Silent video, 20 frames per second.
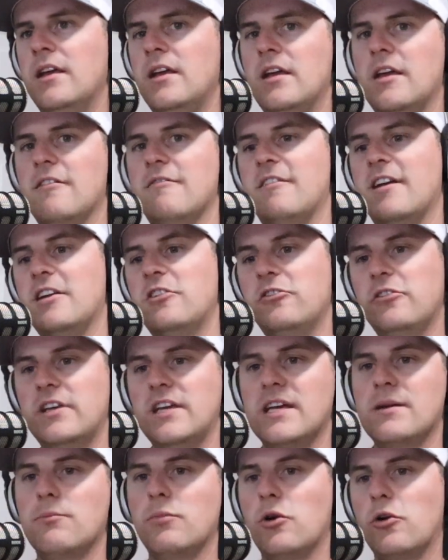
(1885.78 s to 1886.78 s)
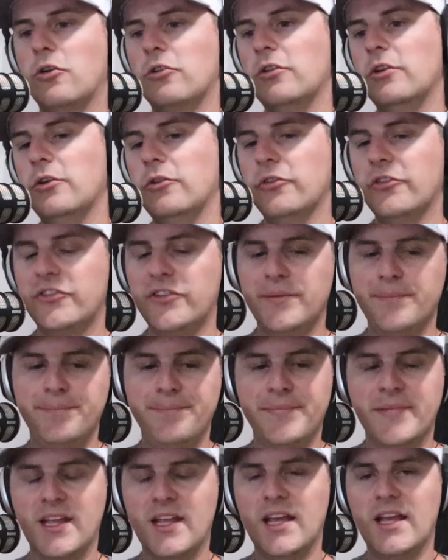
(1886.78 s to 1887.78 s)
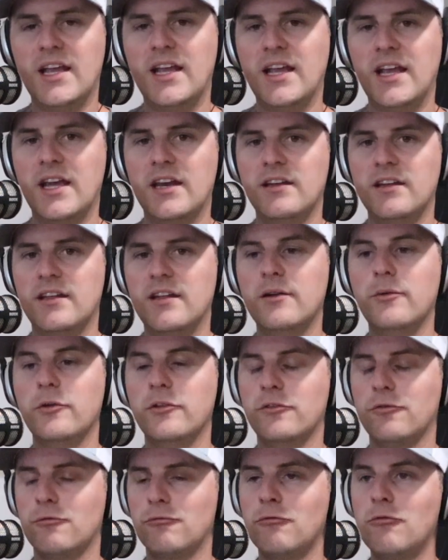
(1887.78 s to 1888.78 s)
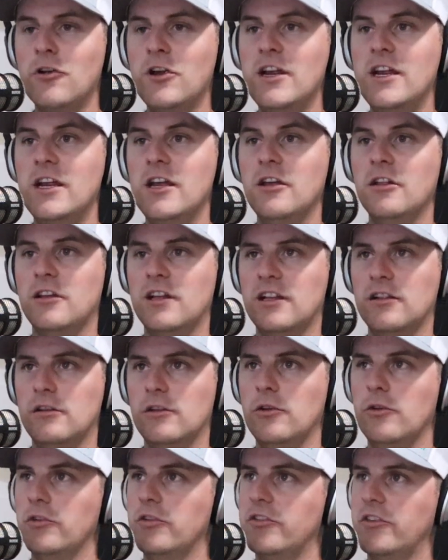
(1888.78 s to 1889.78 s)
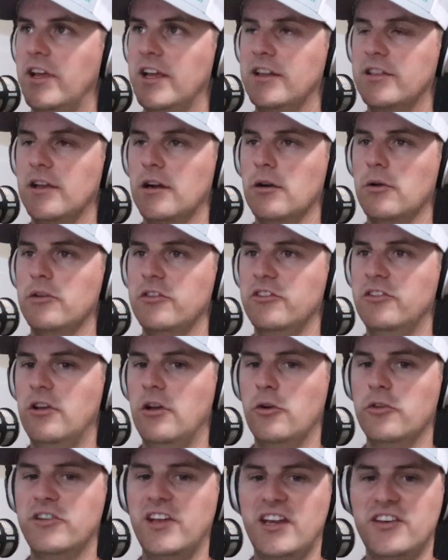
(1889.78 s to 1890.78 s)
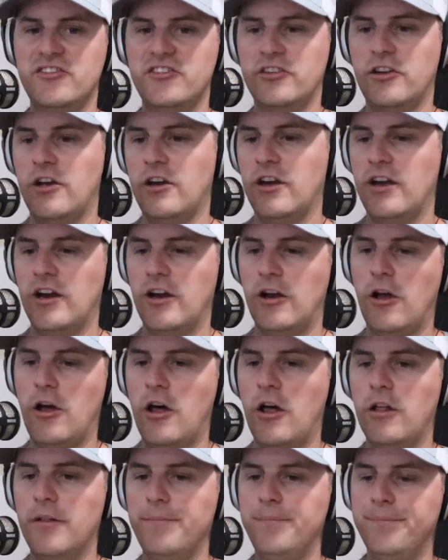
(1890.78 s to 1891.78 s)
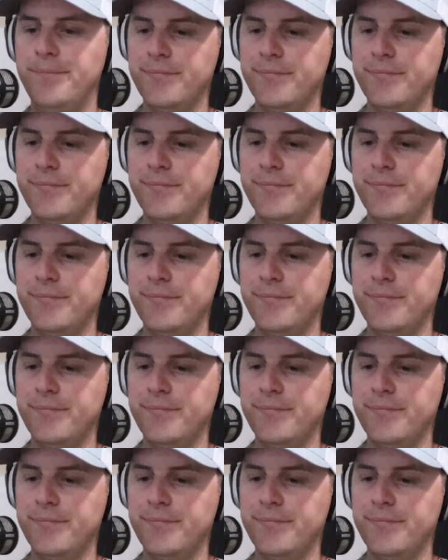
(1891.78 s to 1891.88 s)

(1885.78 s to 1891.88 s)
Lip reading: Eventually it broke loose, and it was really loose. Like, there was no tension on it at all.